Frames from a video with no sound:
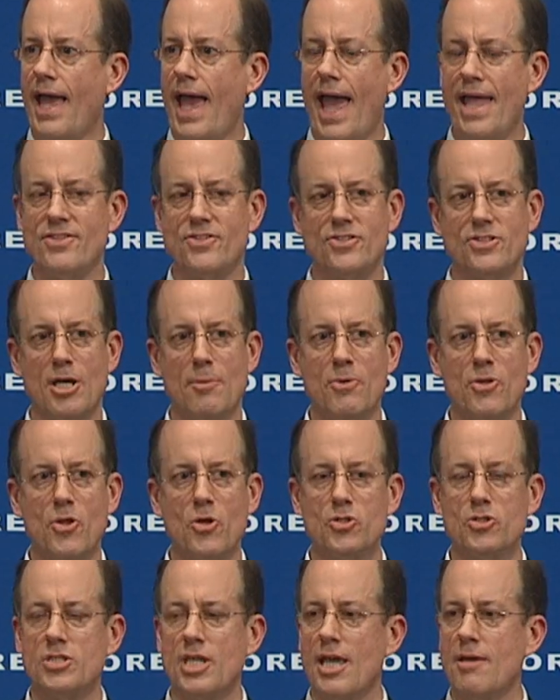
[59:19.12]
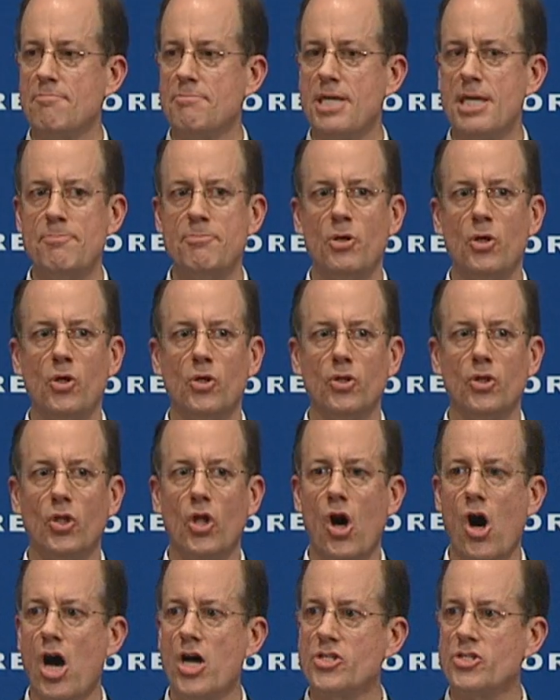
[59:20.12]
And some of those same people
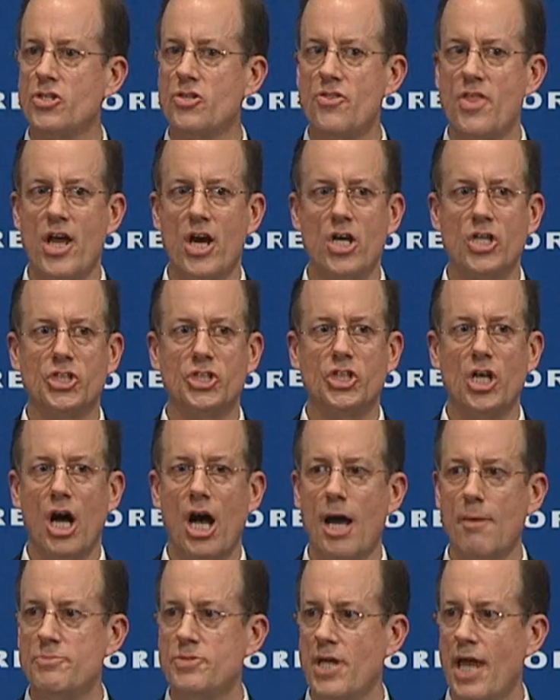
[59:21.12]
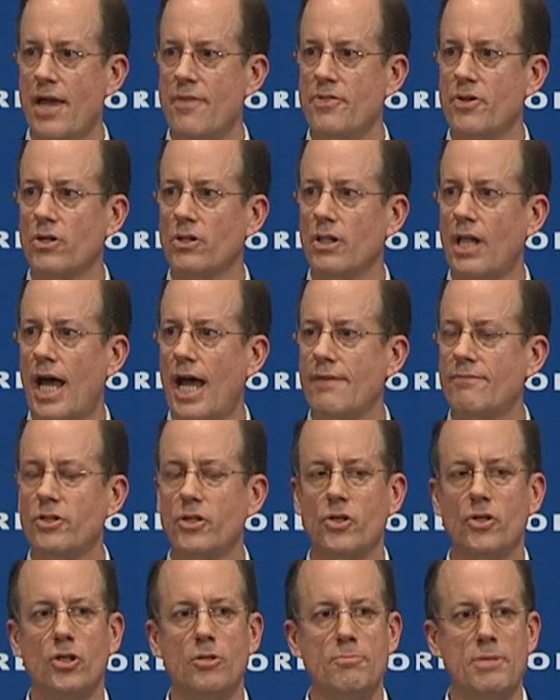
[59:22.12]
lost their jobs and their
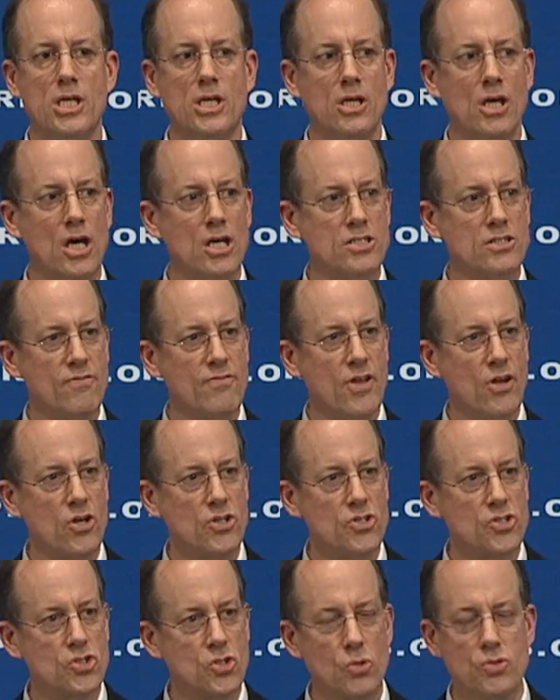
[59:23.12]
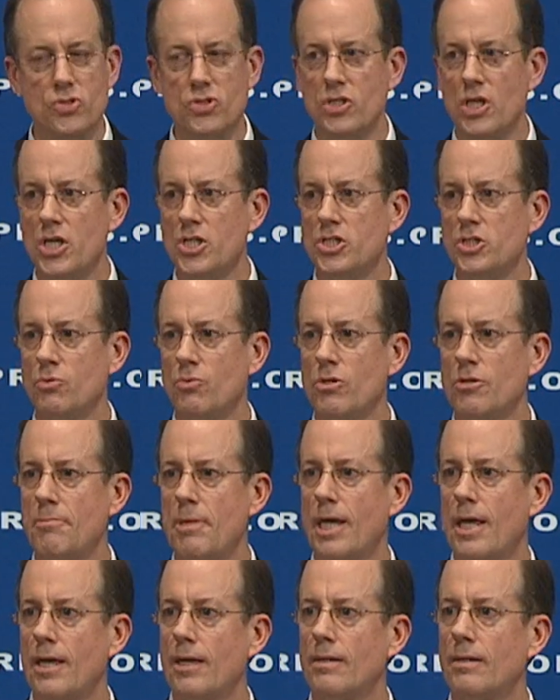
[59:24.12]
livelihood because of their association with
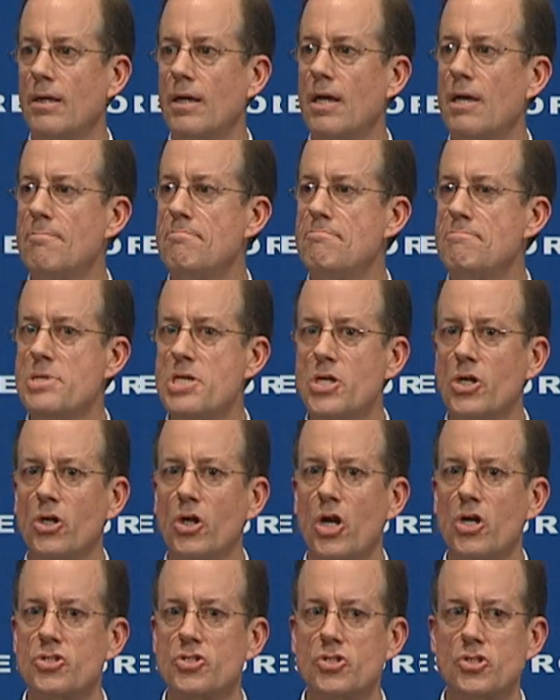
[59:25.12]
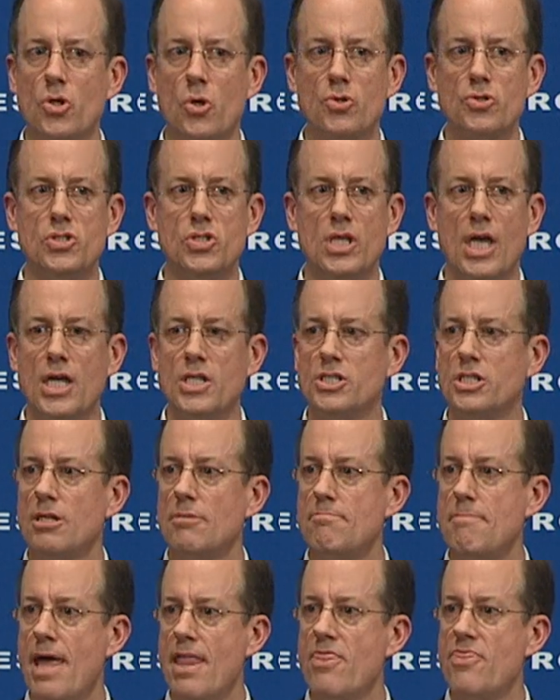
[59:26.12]
me. Mere
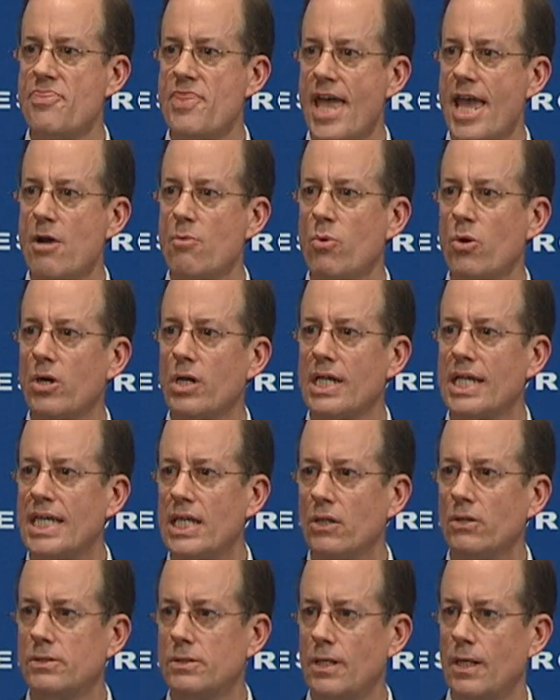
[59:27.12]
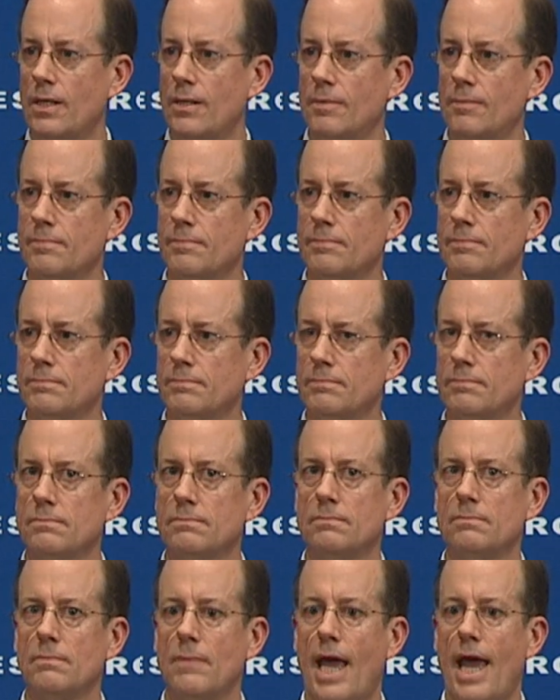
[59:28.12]
association meant they were guilty.
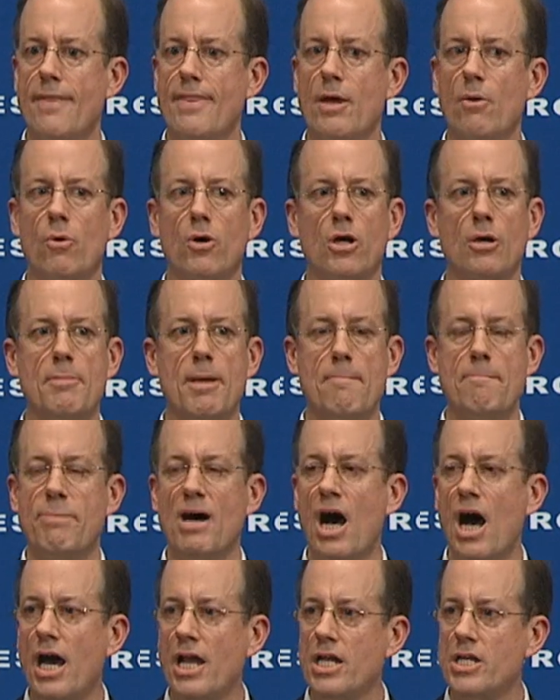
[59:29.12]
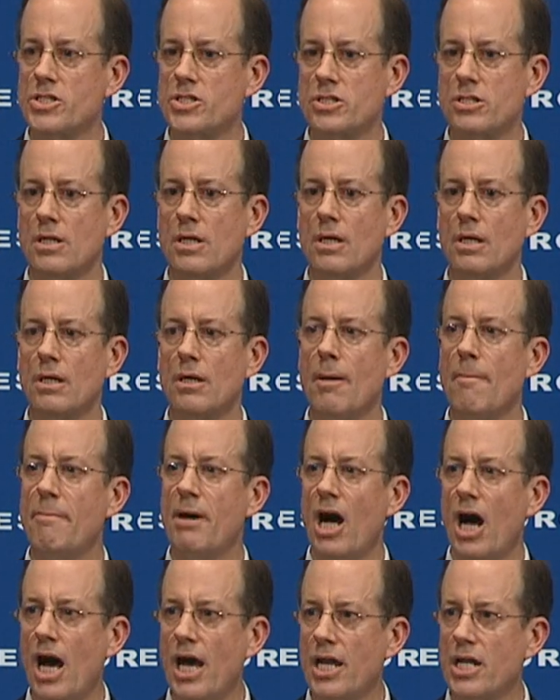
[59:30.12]
And they were going to be punished,
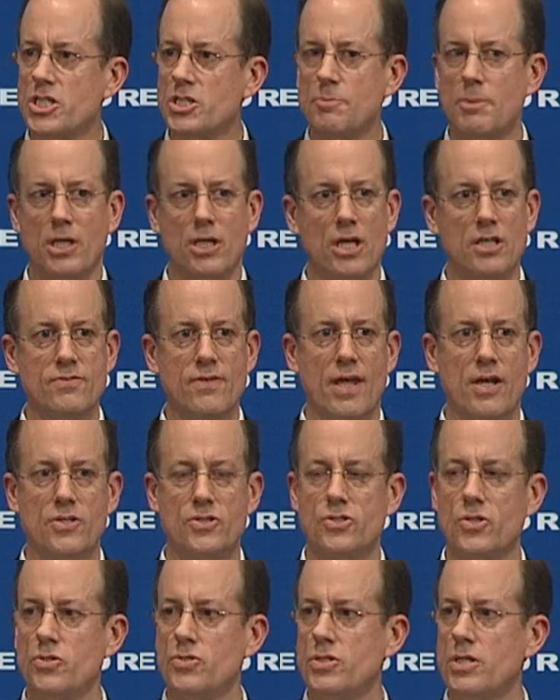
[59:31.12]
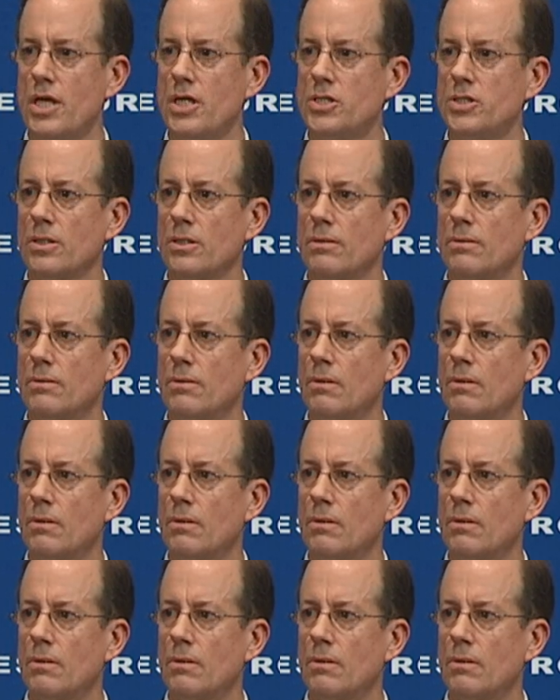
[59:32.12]
punished because of that association.